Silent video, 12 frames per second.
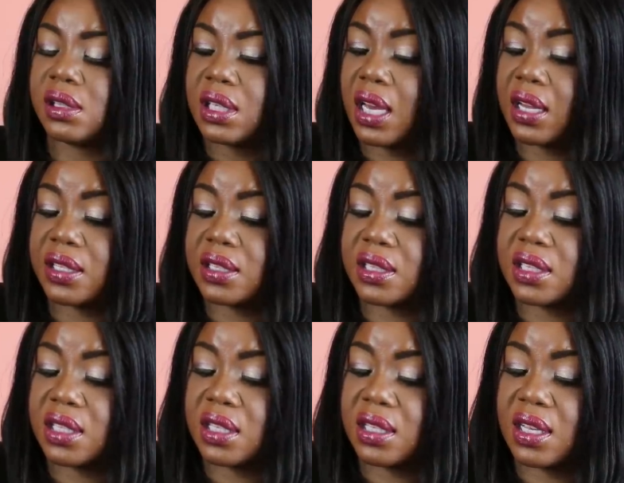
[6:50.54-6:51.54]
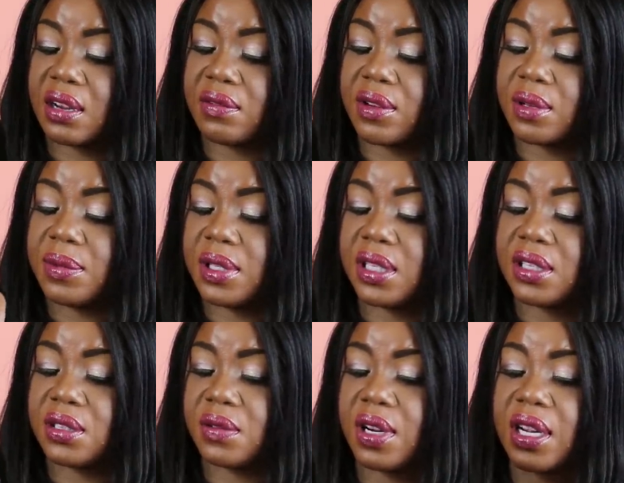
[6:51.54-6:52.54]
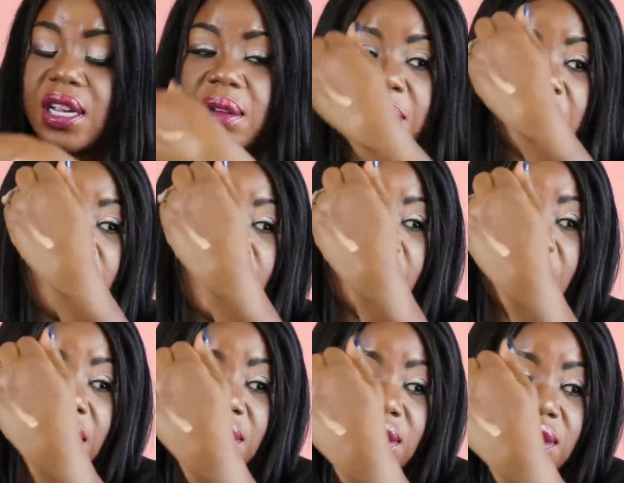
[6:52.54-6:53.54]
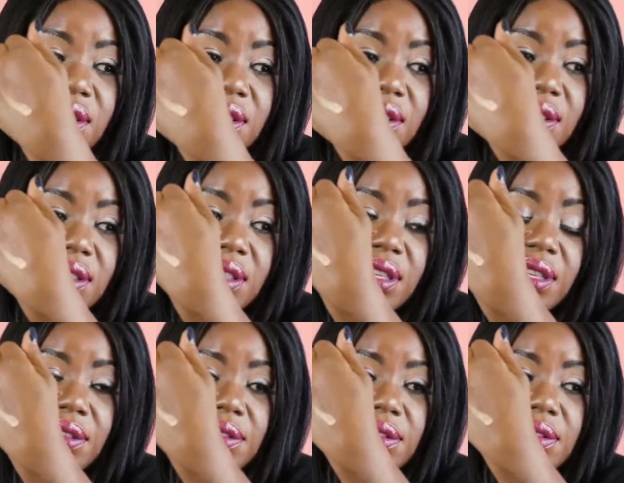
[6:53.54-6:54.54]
Y'all didn't see it. I rubbed it into where I had my foundation. See there?